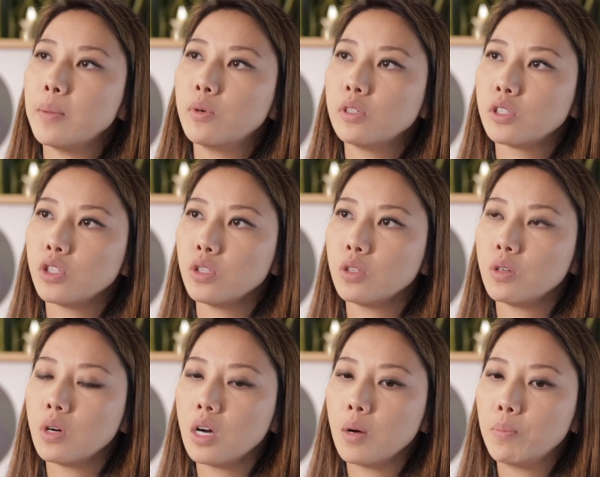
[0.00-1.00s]
able
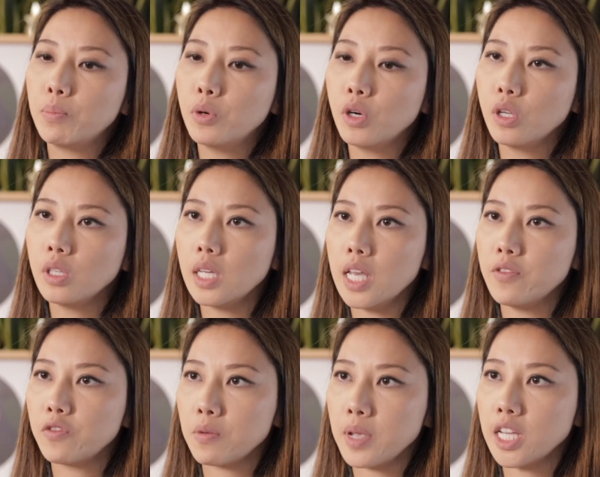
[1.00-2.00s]
to pull
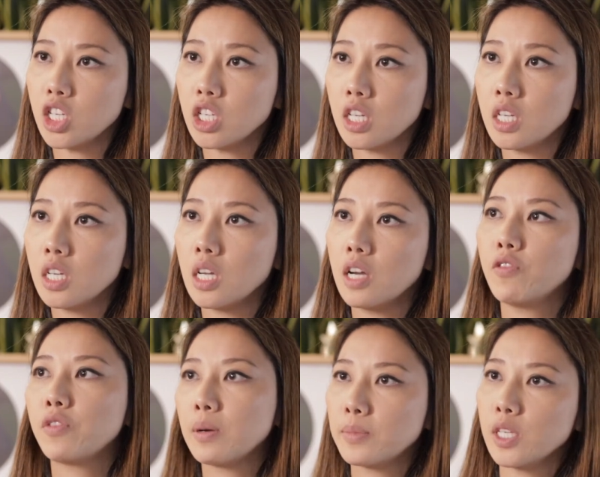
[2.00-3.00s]
information
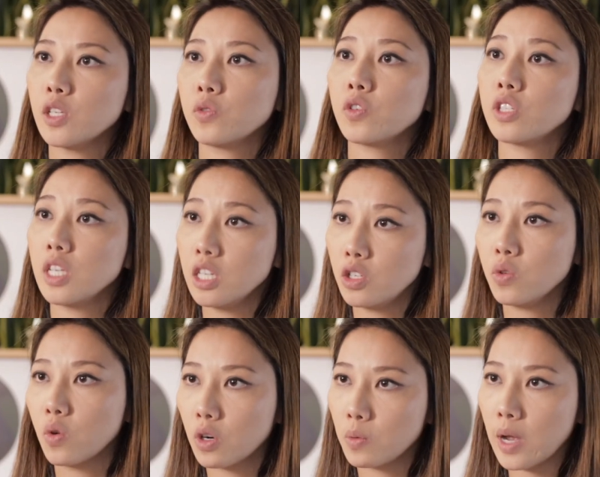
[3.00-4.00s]
from Salesforce
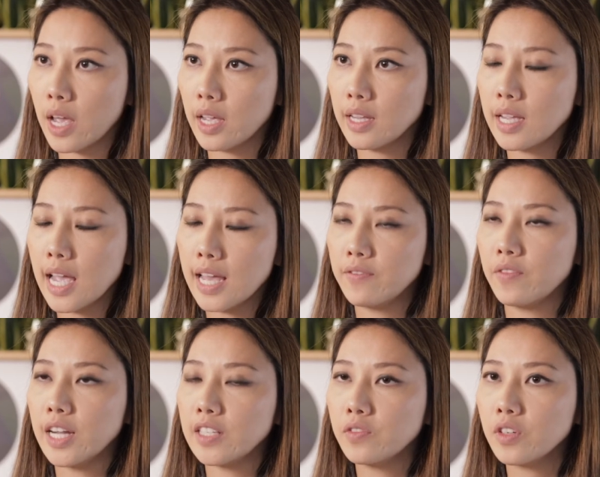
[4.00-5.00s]
into Ordway and
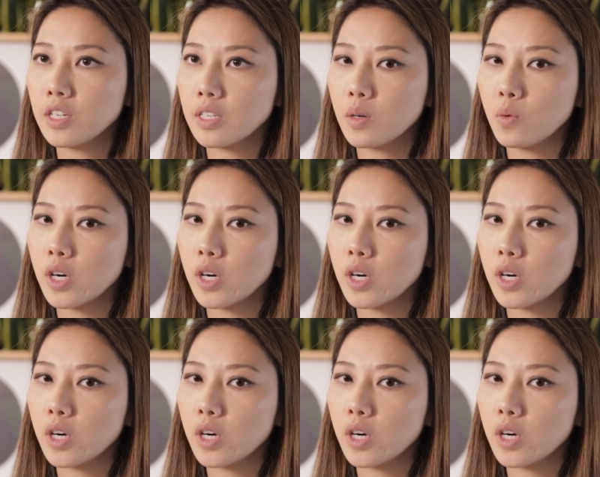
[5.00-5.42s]
vice versa.